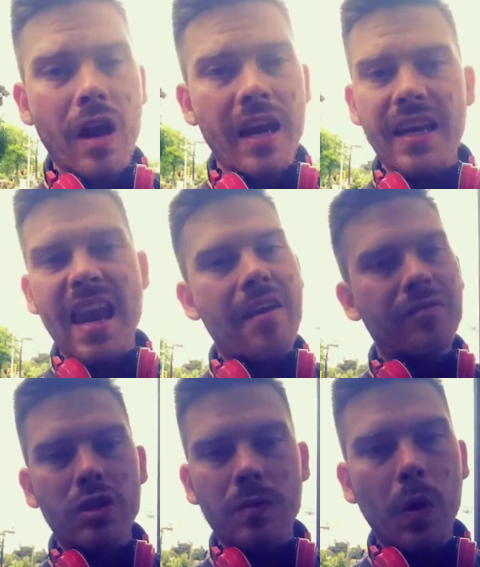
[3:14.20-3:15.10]

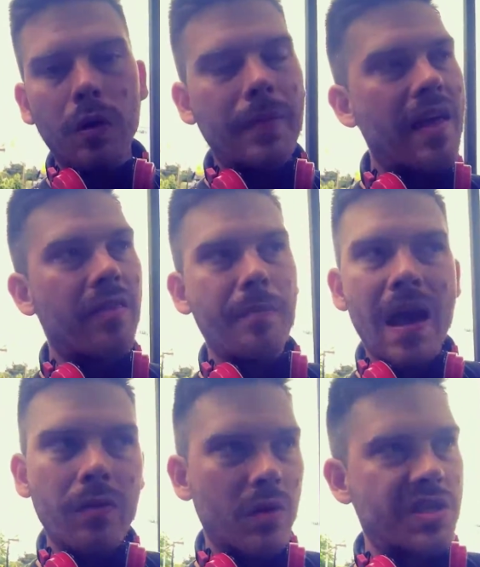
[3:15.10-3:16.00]
never smoked meth.
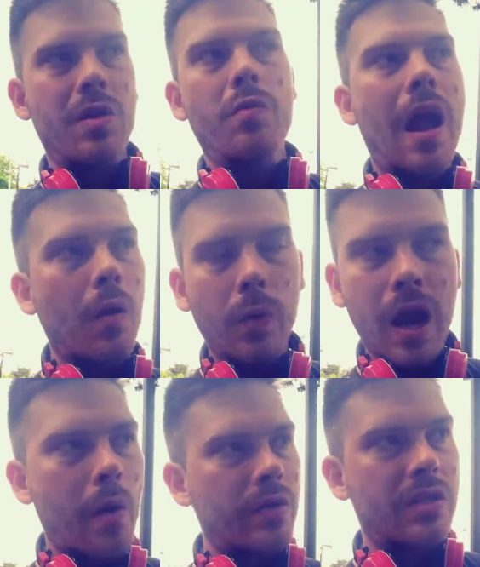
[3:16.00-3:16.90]
Meth wasn't around when
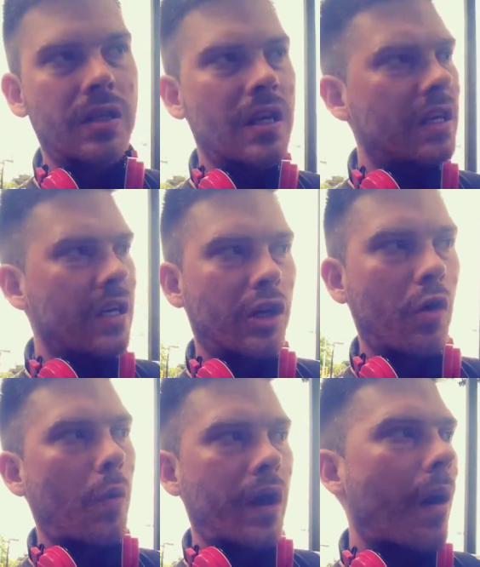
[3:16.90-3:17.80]
I was
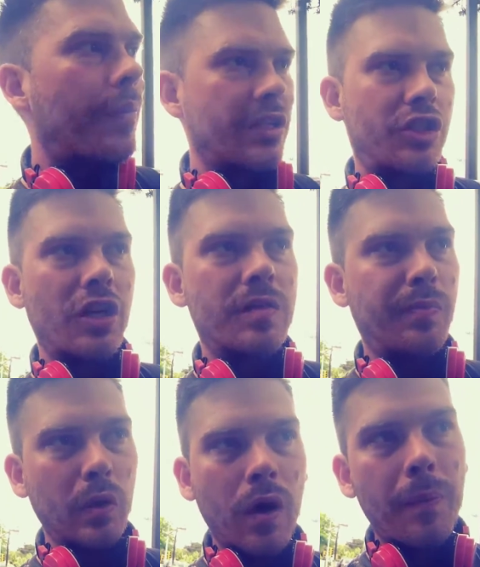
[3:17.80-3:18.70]
growing up. It just
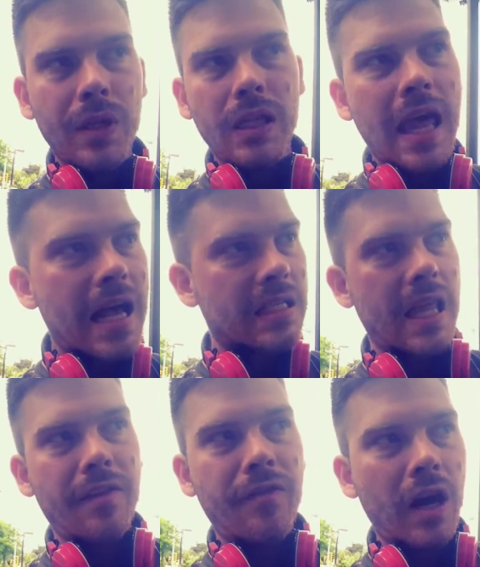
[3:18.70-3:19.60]
blew up in the last,
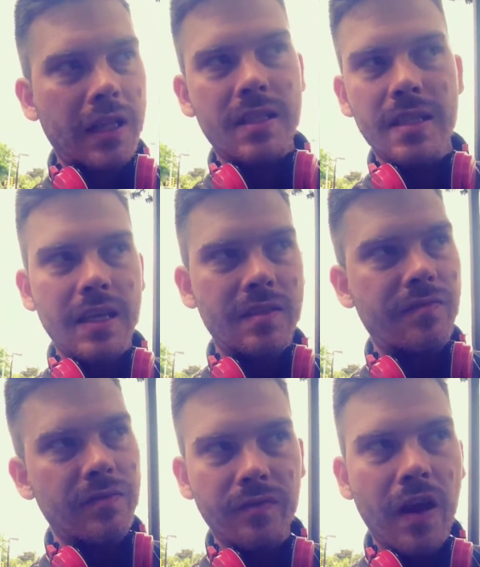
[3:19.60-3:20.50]
like, fucking
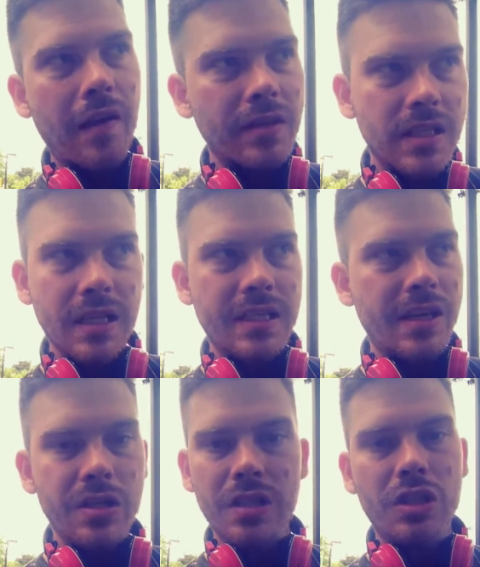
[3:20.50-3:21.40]
5 to 6
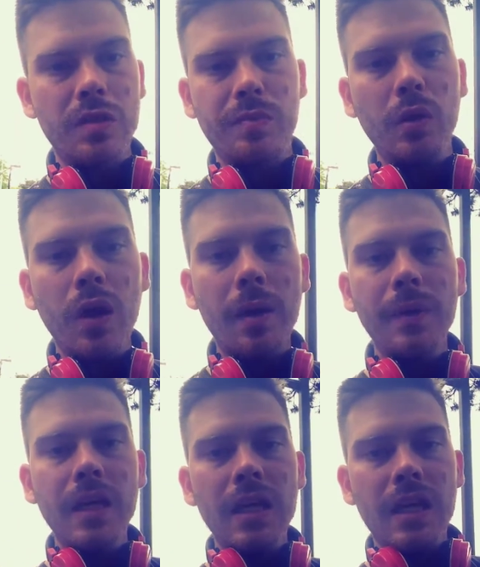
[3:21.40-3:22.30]
years. It just blew up. You
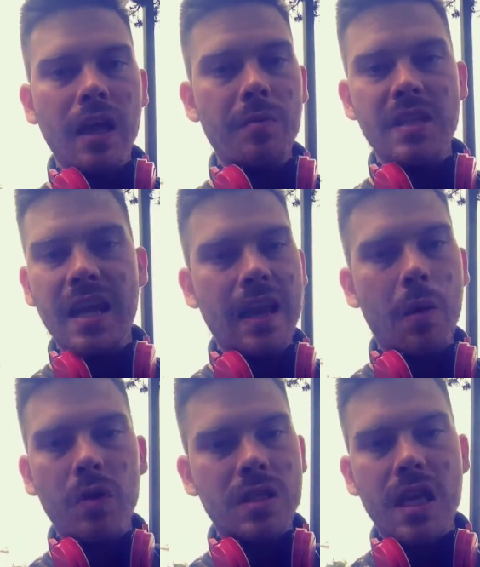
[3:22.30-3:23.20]
know what I'm saying?
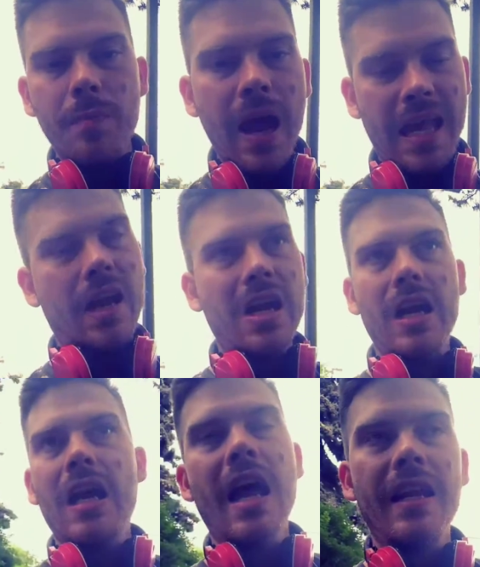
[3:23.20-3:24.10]
That wasn't in my
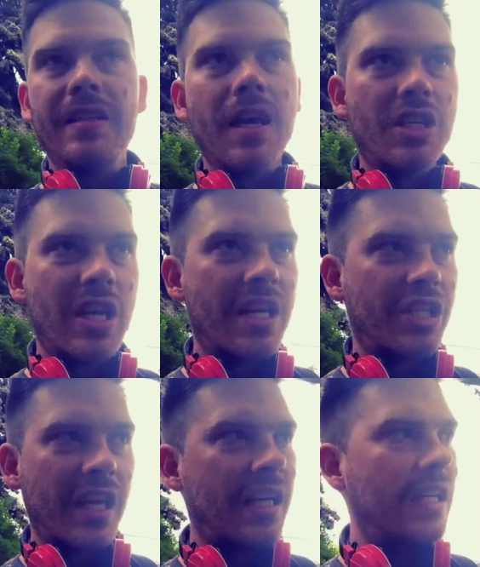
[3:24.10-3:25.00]
era. I didn't touch that
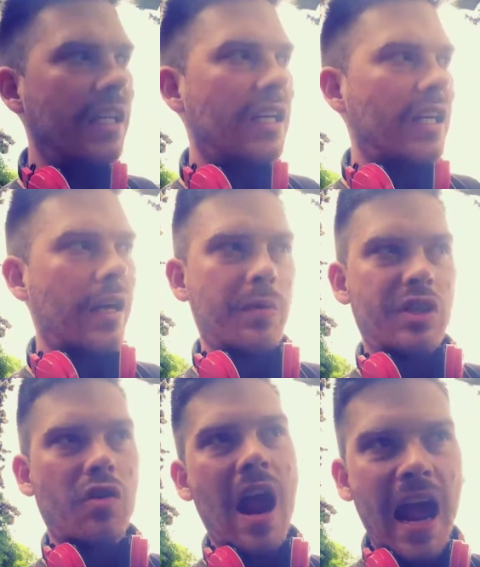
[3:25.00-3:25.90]
shit. It
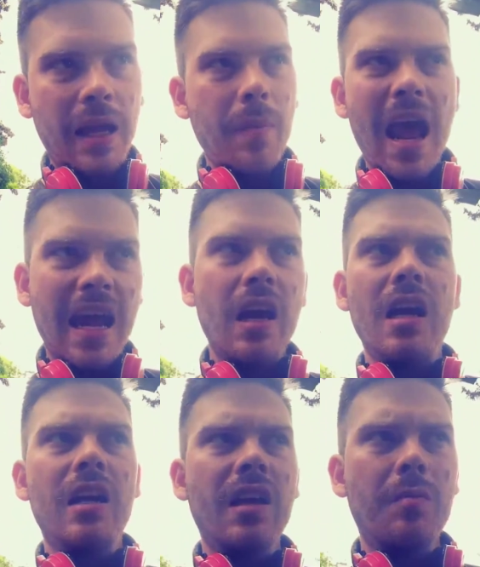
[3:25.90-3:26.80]
was crack in my
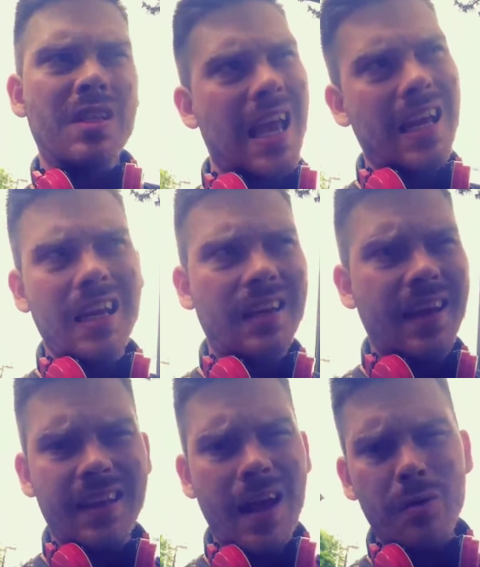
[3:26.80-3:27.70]
era. You know what I'm saying?
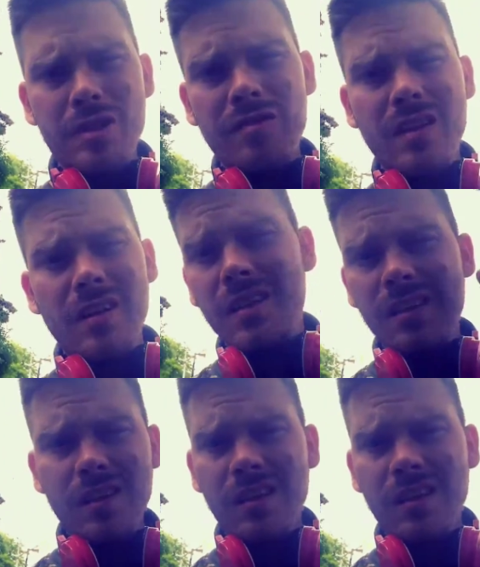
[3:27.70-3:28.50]
And that was for the